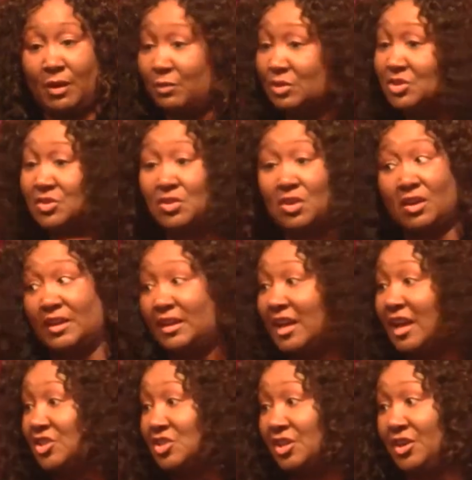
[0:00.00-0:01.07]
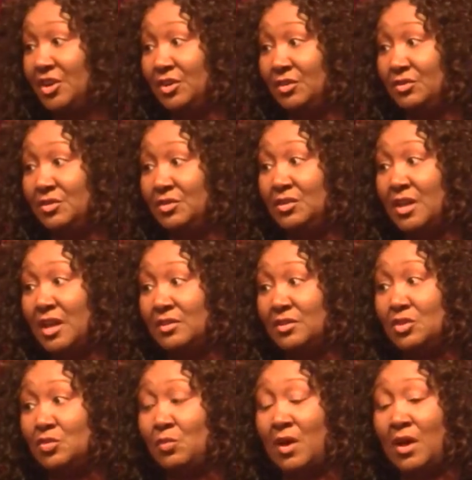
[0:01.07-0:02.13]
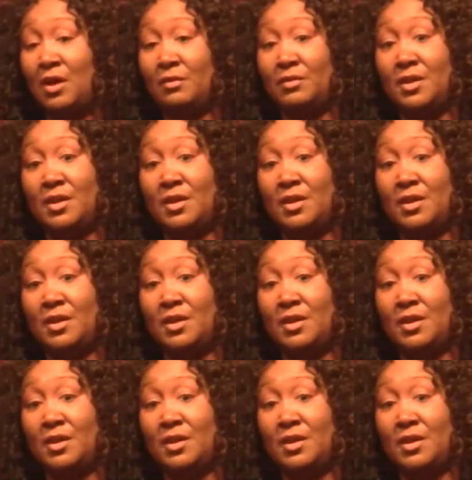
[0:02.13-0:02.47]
We're just talking last year, 2012.